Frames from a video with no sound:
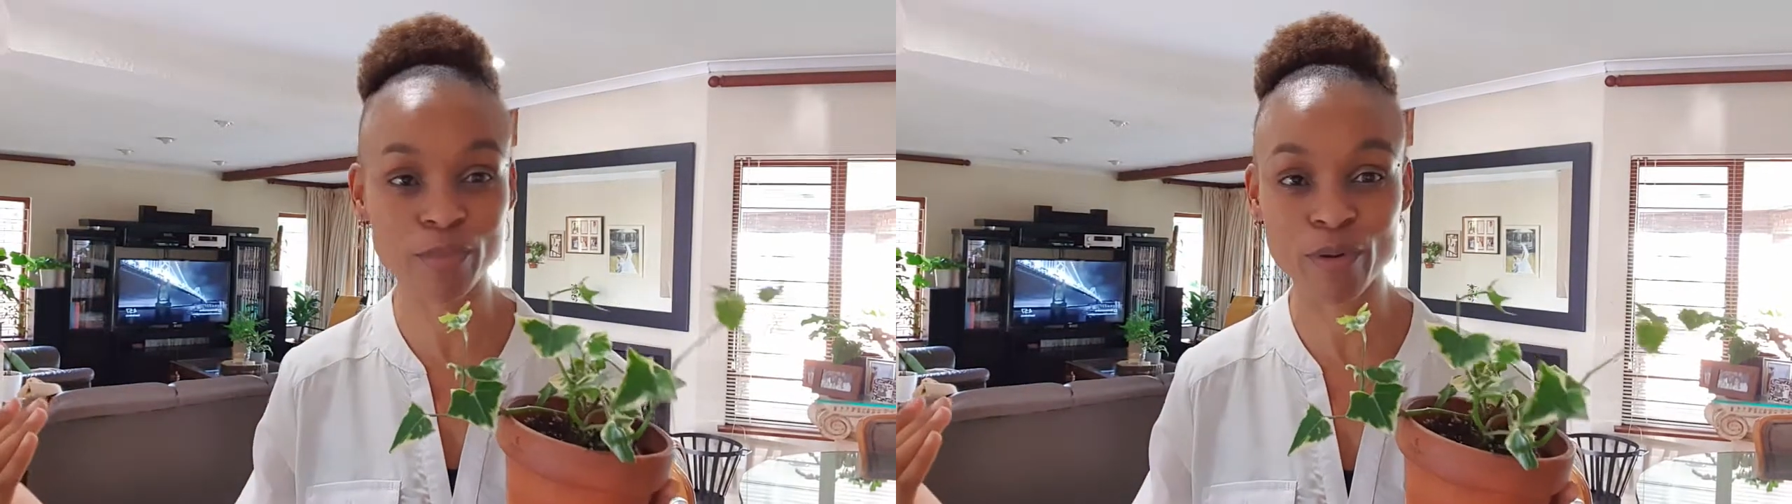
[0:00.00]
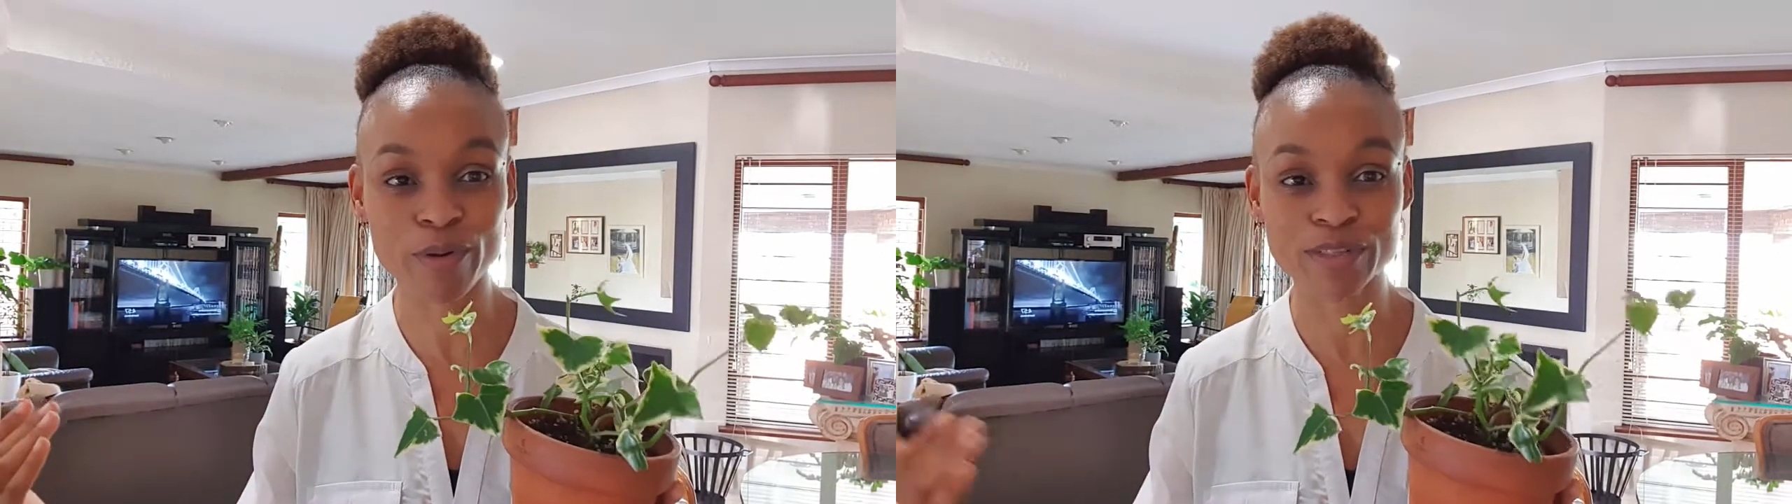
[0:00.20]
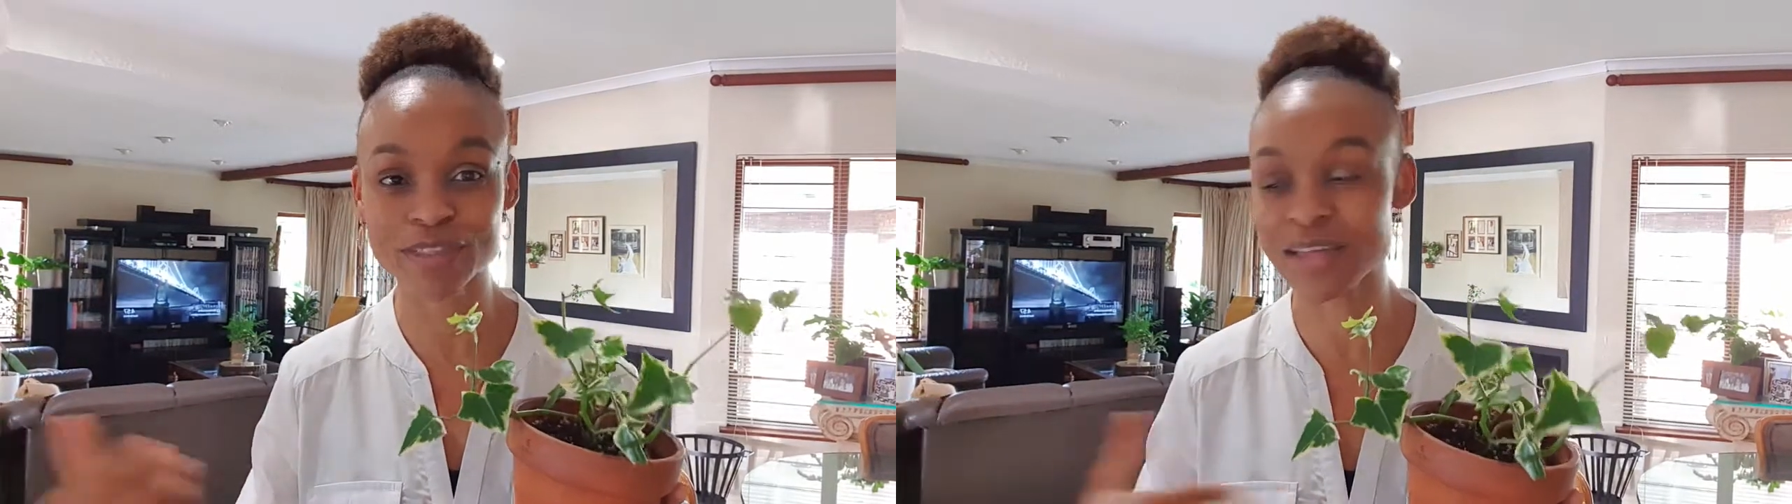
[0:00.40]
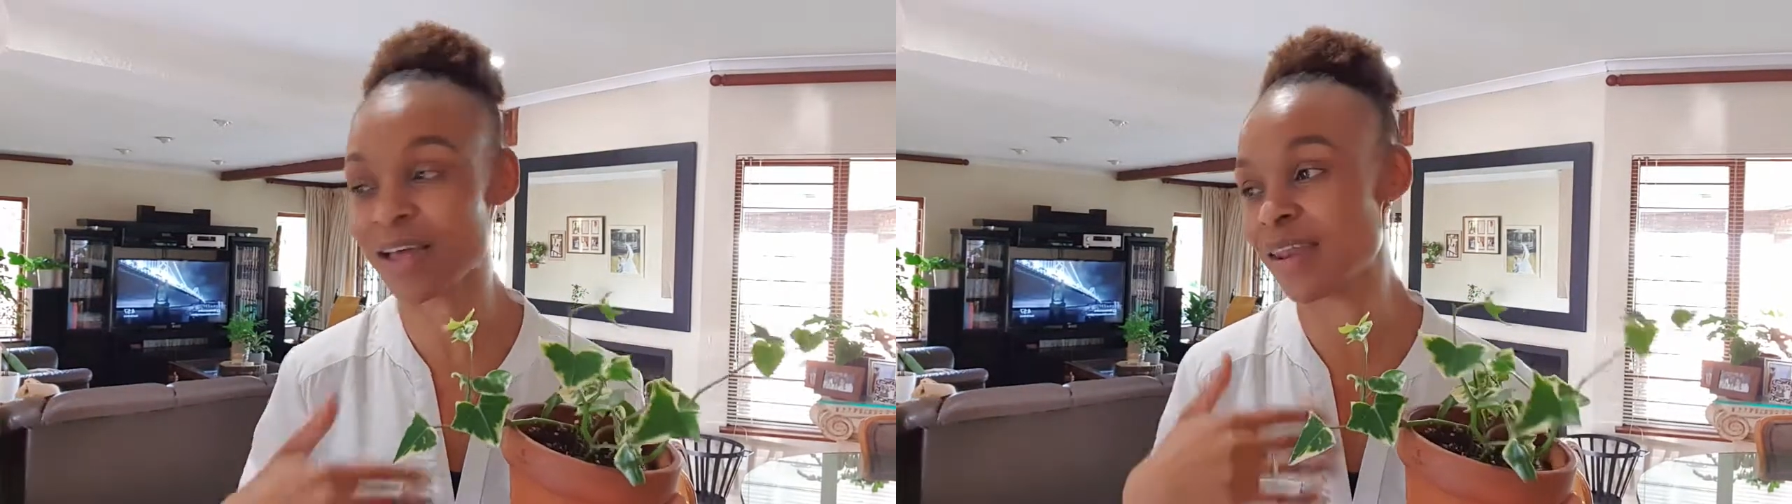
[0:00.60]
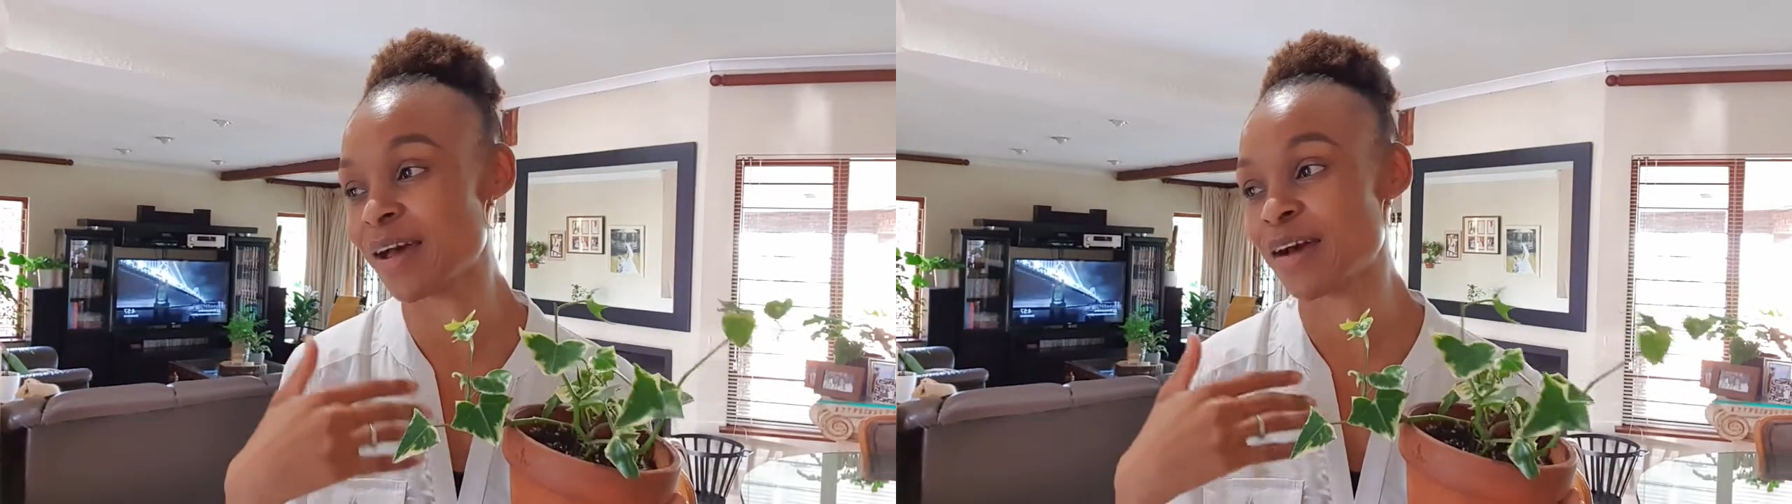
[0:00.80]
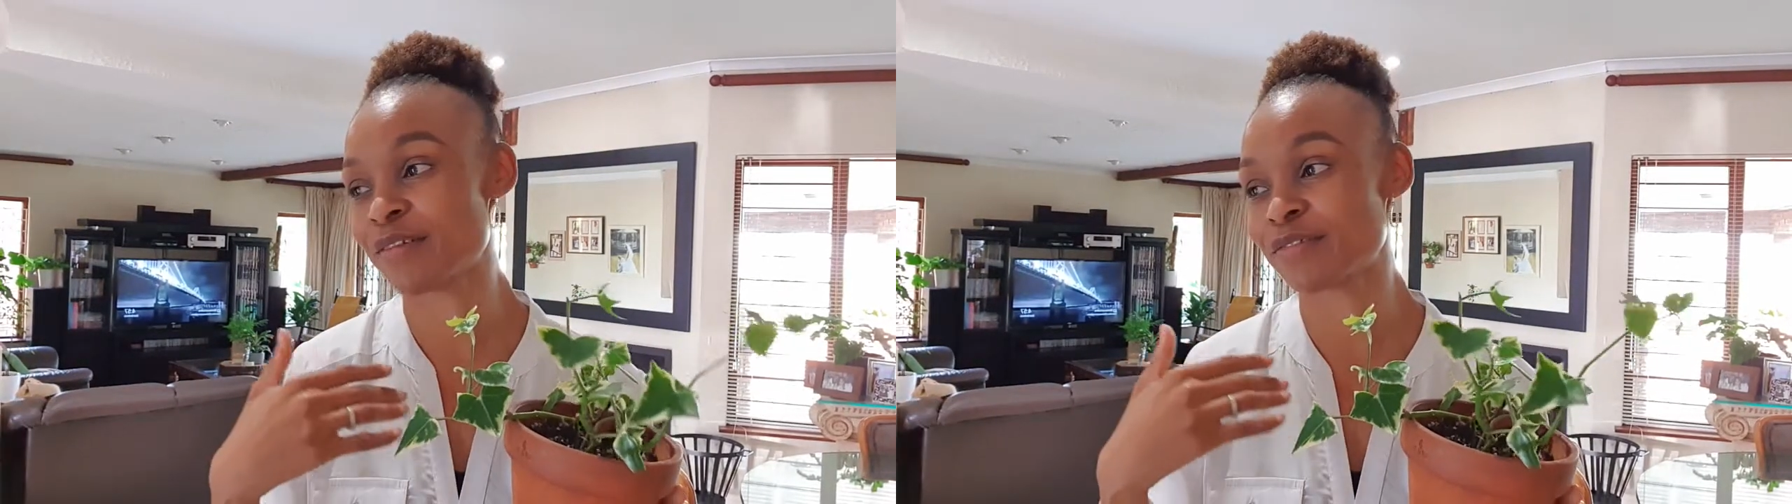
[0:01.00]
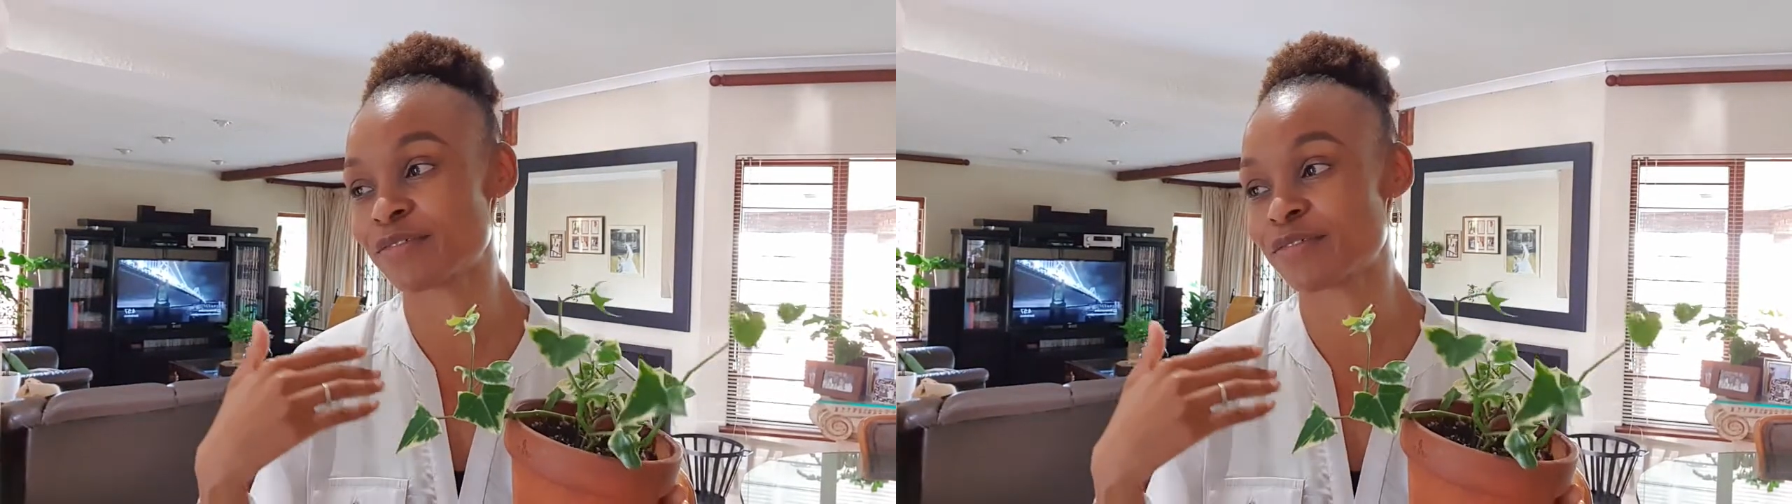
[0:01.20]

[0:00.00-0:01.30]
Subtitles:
pots. I love